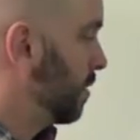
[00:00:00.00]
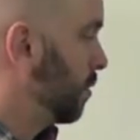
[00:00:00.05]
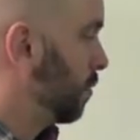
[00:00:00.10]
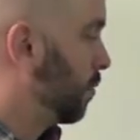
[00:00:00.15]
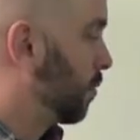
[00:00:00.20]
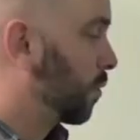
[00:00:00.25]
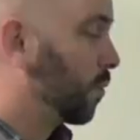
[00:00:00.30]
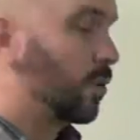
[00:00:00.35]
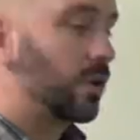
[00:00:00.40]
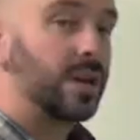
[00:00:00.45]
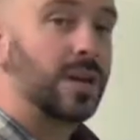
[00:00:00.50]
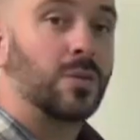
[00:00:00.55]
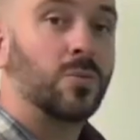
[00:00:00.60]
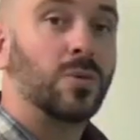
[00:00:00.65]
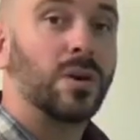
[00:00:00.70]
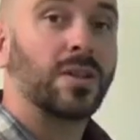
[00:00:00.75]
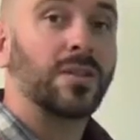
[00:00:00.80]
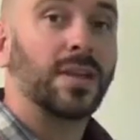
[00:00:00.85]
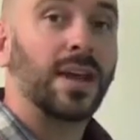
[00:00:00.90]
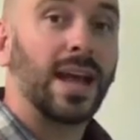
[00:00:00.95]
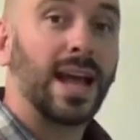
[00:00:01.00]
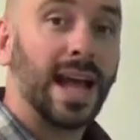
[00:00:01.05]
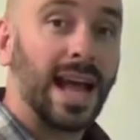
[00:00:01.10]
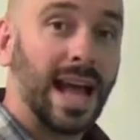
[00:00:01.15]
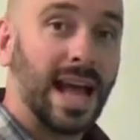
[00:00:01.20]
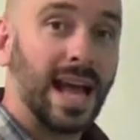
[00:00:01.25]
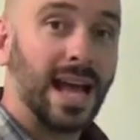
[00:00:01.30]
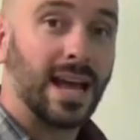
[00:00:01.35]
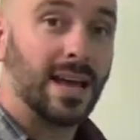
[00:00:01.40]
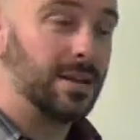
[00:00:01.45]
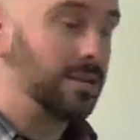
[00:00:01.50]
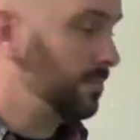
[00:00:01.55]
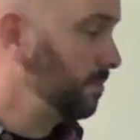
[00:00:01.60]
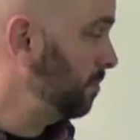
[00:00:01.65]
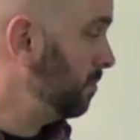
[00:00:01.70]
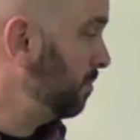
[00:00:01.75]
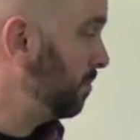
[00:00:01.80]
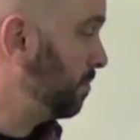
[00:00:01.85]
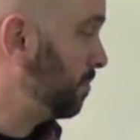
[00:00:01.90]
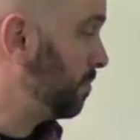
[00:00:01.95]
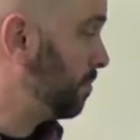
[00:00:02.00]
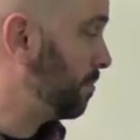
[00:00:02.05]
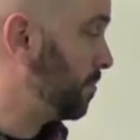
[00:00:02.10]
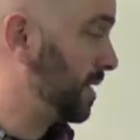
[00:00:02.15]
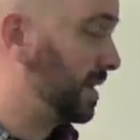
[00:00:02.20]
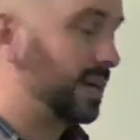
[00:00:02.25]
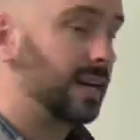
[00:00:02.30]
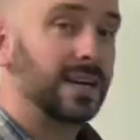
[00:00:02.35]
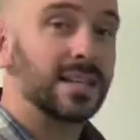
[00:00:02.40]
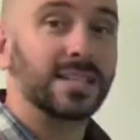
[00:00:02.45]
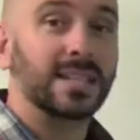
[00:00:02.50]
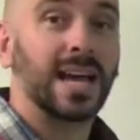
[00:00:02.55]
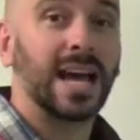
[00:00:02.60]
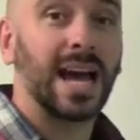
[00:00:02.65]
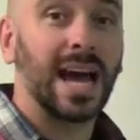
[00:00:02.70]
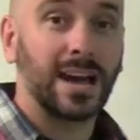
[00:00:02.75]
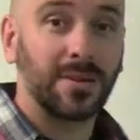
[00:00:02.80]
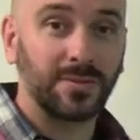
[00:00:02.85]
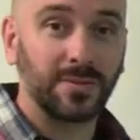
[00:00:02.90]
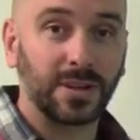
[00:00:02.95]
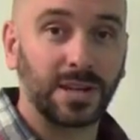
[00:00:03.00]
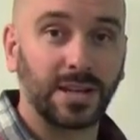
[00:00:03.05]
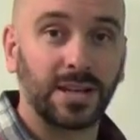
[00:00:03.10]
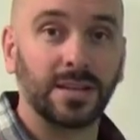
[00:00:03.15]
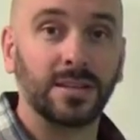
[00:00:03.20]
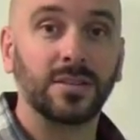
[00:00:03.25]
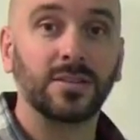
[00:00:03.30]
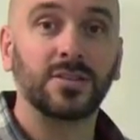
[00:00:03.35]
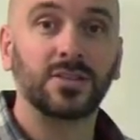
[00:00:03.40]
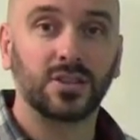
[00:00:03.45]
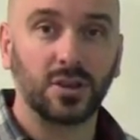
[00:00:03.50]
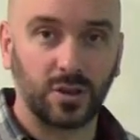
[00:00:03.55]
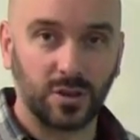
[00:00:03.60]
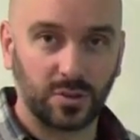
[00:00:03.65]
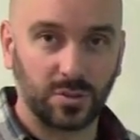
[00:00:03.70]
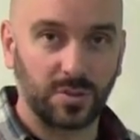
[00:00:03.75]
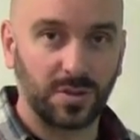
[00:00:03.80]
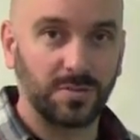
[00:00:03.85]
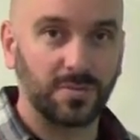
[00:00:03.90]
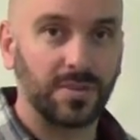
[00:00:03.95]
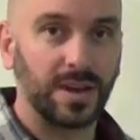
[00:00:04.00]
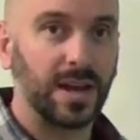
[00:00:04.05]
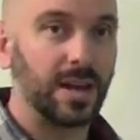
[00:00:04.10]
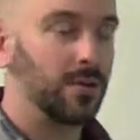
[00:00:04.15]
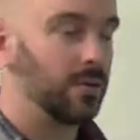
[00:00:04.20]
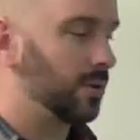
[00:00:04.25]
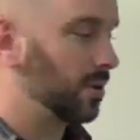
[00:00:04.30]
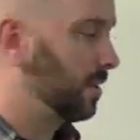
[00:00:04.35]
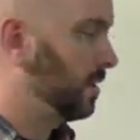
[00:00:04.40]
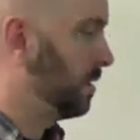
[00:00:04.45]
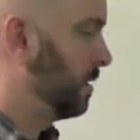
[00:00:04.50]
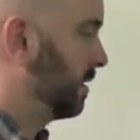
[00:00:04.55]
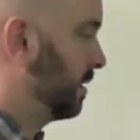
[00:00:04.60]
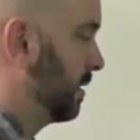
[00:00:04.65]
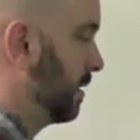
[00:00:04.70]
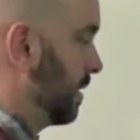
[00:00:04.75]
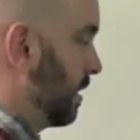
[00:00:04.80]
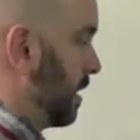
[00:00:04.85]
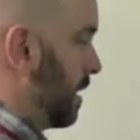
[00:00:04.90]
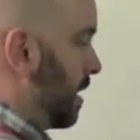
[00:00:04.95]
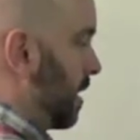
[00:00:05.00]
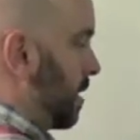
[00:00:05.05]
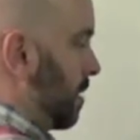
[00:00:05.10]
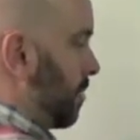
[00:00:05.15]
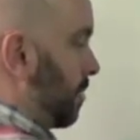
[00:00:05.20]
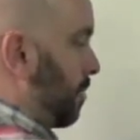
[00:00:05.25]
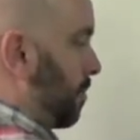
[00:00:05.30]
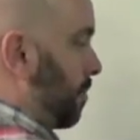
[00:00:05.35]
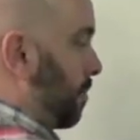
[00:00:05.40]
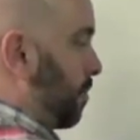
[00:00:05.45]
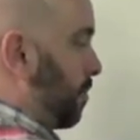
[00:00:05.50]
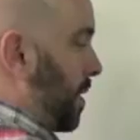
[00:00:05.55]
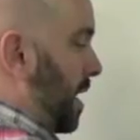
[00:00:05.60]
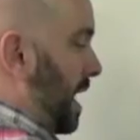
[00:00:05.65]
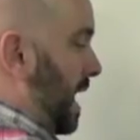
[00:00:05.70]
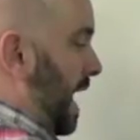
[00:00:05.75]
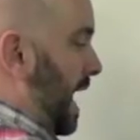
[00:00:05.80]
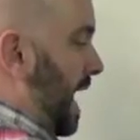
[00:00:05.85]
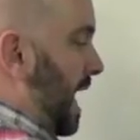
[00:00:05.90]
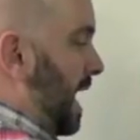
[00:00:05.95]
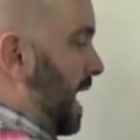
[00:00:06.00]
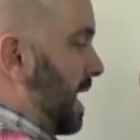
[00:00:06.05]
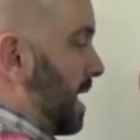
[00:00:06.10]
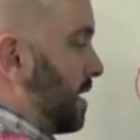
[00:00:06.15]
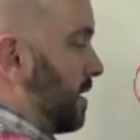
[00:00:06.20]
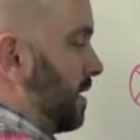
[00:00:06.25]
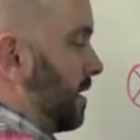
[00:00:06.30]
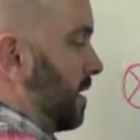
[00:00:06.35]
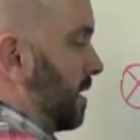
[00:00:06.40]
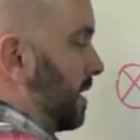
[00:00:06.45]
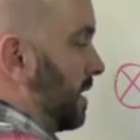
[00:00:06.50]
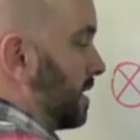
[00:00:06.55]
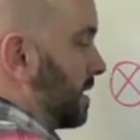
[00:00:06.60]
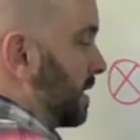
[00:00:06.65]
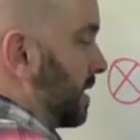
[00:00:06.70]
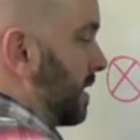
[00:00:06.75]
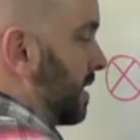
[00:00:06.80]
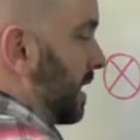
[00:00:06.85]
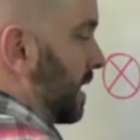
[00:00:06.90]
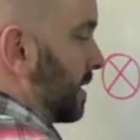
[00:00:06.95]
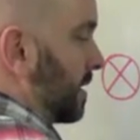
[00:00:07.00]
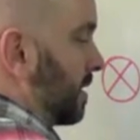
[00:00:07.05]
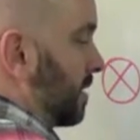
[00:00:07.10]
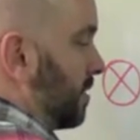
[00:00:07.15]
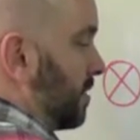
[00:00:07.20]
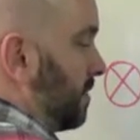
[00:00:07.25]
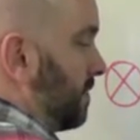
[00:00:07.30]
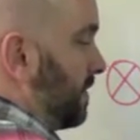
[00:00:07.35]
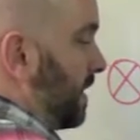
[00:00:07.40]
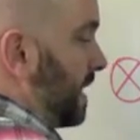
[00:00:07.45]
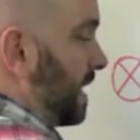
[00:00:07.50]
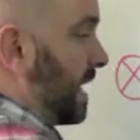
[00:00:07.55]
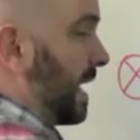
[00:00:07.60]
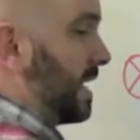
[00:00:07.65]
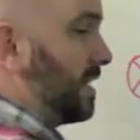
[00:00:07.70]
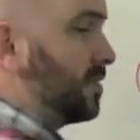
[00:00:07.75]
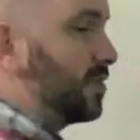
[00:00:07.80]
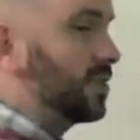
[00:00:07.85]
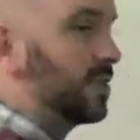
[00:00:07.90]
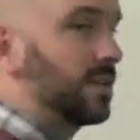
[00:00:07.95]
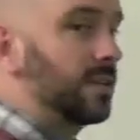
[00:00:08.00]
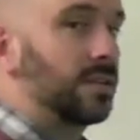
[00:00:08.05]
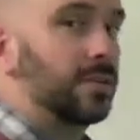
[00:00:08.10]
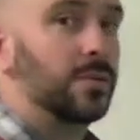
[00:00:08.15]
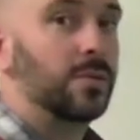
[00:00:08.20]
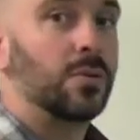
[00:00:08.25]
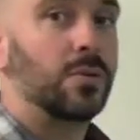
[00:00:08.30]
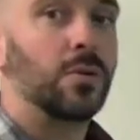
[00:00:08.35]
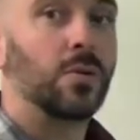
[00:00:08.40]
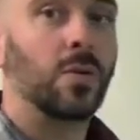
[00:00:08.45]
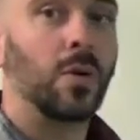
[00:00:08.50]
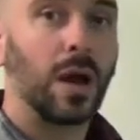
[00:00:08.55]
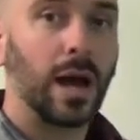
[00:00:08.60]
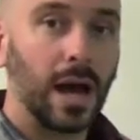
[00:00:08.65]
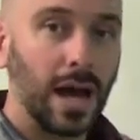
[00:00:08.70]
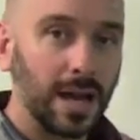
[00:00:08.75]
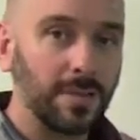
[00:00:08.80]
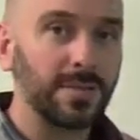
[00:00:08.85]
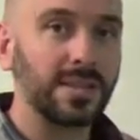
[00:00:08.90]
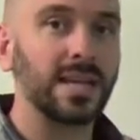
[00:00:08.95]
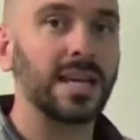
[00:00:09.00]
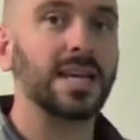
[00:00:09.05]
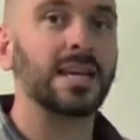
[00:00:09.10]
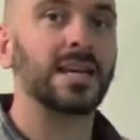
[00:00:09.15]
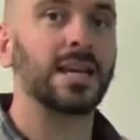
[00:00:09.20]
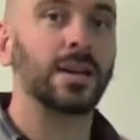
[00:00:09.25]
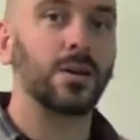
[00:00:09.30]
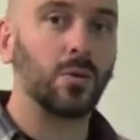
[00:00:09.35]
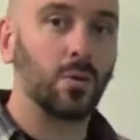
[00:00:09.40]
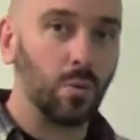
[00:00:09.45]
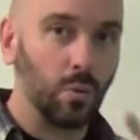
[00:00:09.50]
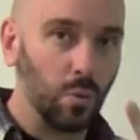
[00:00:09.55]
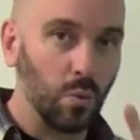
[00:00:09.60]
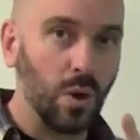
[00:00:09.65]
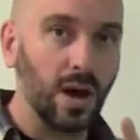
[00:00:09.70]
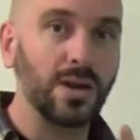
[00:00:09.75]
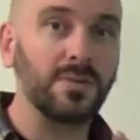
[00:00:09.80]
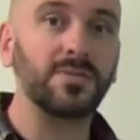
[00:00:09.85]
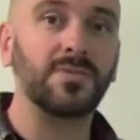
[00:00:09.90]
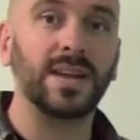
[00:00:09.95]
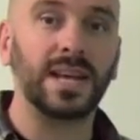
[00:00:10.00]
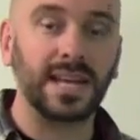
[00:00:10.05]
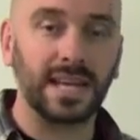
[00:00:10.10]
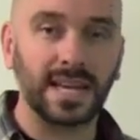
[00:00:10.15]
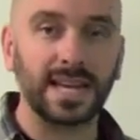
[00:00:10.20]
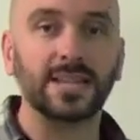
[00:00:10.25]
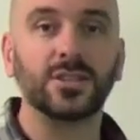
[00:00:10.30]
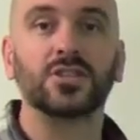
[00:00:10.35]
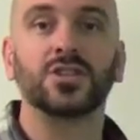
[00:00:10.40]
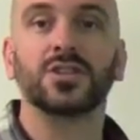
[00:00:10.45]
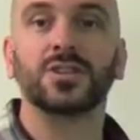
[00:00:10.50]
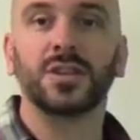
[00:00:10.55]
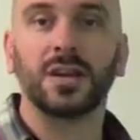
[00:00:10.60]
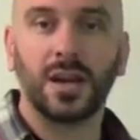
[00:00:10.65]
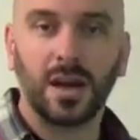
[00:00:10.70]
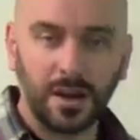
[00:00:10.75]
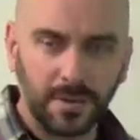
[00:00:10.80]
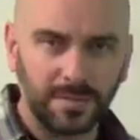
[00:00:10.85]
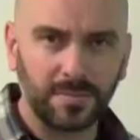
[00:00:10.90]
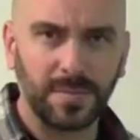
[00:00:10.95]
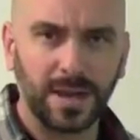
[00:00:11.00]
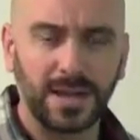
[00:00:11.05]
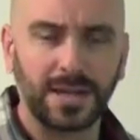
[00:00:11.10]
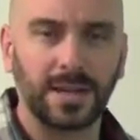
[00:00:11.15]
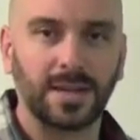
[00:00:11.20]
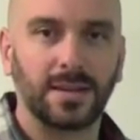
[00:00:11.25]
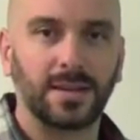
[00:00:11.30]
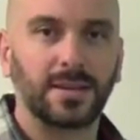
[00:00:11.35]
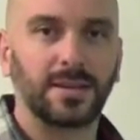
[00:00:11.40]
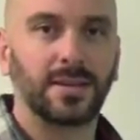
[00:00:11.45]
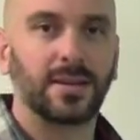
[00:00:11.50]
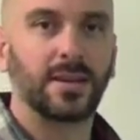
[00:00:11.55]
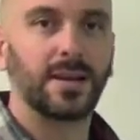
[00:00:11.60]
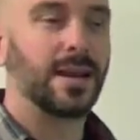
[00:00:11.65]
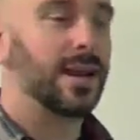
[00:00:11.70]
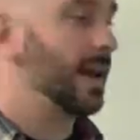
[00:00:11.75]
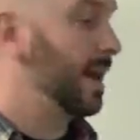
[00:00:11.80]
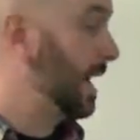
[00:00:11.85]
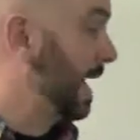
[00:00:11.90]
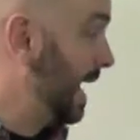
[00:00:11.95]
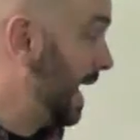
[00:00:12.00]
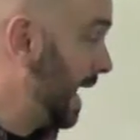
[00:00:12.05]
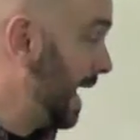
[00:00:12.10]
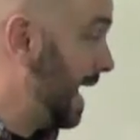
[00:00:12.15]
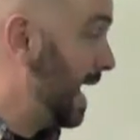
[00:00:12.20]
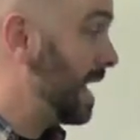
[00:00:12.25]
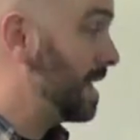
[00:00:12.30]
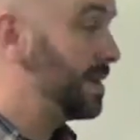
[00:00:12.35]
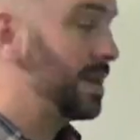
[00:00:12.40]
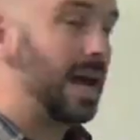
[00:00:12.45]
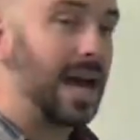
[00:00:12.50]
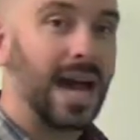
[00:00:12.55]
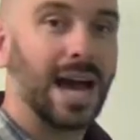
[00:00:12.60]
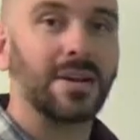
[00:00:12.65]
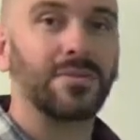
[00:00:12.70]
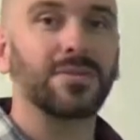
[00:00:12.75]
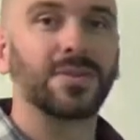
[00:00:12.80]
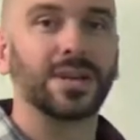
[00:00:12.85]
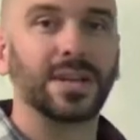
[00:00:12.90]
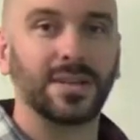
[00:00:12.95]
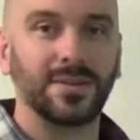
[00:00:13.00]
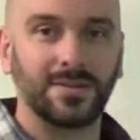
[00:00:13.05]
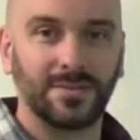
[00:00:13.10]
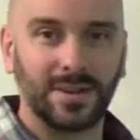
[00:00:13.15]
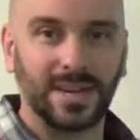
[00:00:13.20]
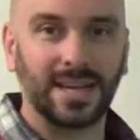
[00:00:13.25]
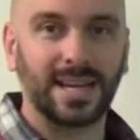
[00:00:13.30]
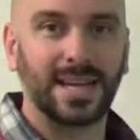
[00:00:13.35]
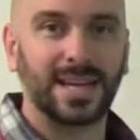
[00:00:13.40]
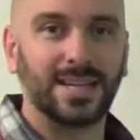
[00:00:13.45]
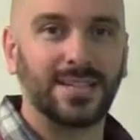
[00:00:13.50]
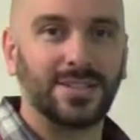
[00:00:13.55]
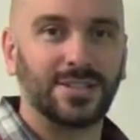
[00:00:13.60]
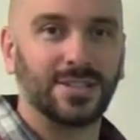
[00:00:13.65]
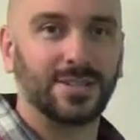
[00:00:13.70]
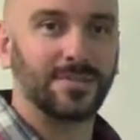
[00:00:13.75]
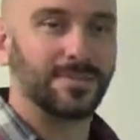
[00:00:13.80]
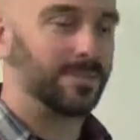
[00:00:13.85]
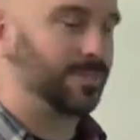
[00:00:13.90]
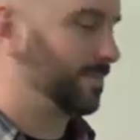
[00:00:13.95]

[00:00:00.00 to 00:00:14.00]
We're working with an because African starts with a vowel, but an is connected to vacation. I'm taking one vacation of many. An African vacation.